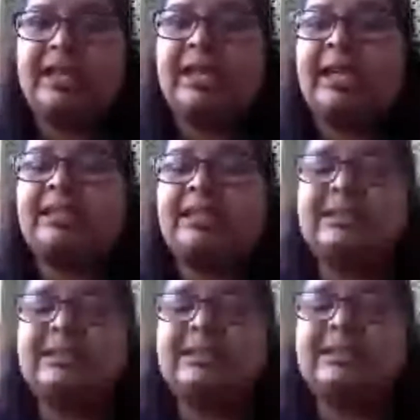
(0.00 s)
At least
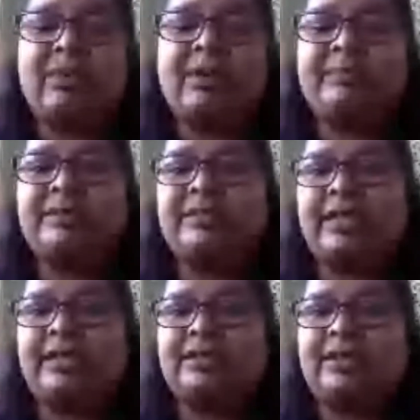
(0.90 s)

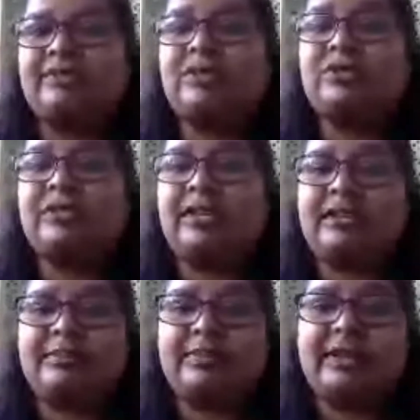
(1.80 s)
71% of social
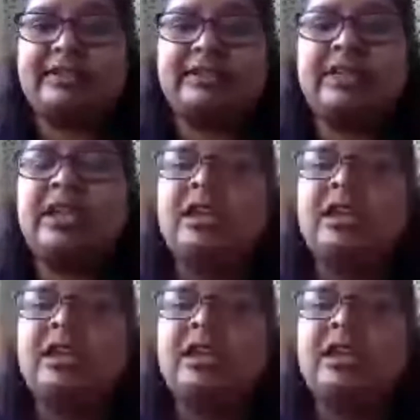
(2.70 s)
enterprises